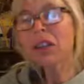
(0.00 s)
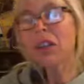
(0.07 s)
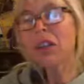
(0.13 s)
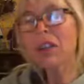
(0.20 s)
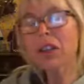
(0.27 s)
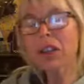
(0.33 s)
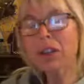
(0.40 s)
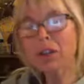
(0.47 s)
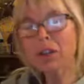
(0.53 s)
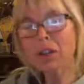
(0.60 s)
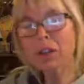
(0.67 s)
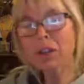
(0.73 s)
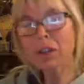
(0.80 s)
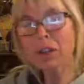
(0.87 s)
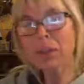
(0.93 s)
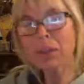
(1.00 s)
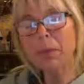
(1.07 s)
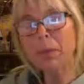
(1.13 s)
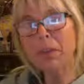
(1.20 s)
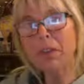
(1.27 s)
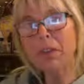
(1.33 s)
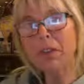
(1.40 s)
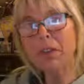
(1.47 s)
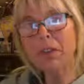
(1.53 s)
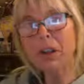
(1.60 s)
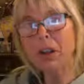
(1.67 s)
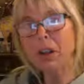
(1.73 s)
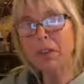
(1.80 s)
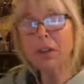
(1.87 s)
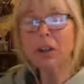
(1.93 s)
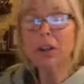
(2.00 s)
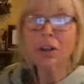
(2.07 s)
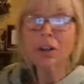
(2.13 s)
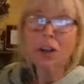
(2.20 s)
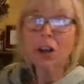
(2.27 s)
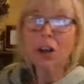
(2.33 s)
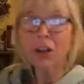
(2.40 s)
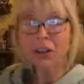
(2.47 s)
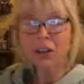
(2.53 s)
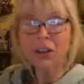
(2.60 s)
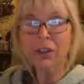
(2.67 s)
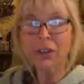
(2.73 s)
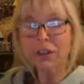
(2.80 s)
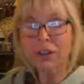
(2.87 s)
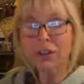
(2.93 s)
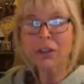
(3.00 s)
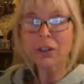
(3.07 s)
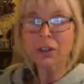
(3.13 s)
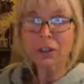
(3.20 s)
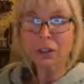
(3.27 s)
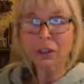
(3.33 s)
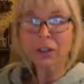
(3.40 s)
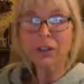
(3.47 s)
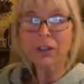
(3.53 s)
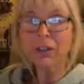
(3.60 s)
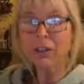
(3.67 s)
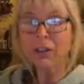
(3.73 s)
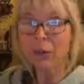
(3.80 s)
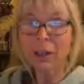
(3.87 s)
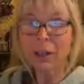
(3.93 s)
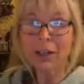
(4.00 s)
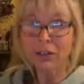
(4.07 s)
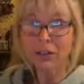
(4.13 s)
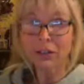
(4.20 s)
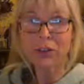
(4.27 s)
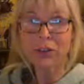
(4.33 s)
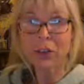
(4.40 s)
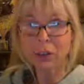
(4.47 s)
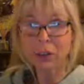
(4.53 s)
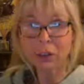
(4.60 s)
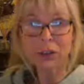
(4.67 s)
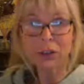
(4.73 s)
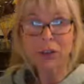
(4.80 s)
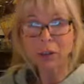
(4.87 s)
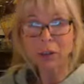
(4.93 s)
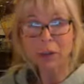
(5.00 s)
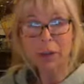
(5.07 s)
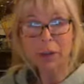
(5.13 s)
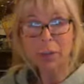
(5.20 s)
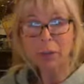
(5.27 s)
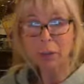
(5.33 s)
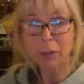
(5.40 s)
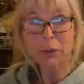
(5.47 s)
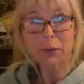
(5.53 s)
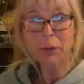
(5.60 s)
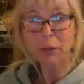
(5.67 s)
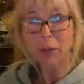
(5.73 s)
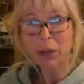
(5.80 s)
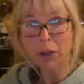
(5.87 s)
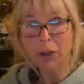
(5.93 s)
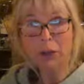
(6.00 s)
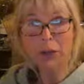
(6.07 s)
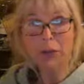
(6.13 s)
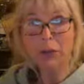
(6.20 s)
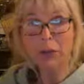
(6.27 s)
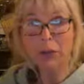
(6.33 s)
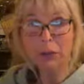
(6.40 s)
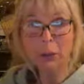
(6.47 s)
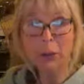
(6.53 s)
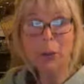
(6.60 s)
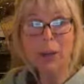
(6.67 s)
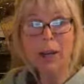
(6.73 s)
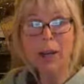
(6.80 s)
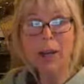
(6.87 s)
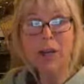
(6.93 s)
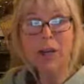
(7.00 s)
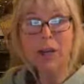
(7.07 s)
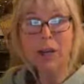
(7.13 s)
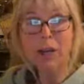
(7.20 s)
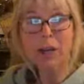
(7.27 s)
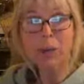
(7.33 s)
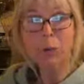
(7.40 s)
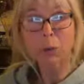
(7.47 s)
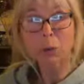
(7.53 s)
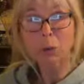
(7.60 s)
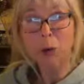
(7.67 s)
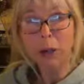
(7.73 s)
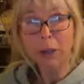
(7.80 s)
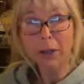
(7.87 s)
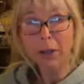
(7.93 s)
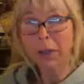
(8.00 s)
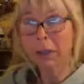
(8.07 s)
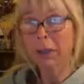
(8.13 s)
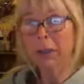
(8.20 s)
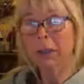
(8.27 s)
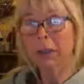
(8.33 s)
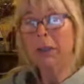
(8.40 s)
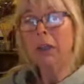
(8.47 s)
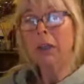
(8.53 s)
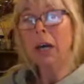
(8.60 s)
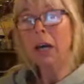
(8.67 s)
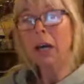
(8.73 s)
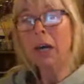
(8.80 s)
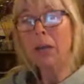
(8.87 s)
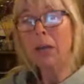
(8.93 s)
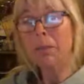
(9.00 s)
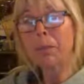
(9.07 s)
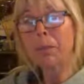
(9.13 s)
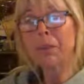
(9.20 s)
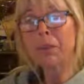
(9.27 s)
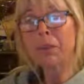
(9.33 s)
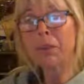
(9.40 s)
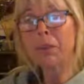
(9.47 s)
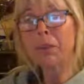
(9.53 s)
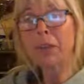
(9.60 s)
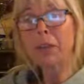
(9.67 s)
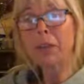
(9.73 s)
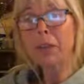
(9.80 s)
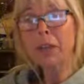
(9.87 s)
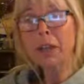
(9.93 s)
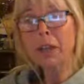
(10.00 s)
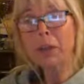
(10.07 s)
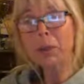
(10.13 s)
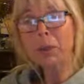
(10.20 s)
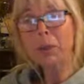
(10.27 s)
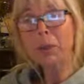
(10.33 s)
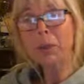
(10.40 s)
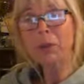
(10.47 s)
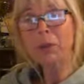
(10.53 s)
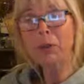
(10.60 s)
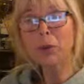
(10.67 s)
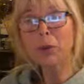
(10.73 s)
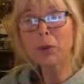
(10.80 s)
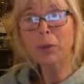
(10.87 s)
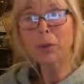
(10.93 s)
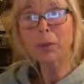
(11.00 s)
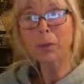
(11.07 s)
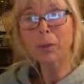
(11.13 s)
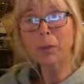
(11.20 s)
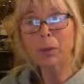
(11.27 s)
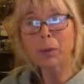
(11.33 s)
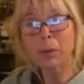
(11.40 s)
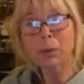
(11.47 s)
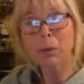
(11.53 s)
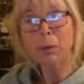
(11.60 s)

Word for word: everything's obviously this lot that last season things had to change uh, because of covid the way events were run um do, do you think it's probably taught people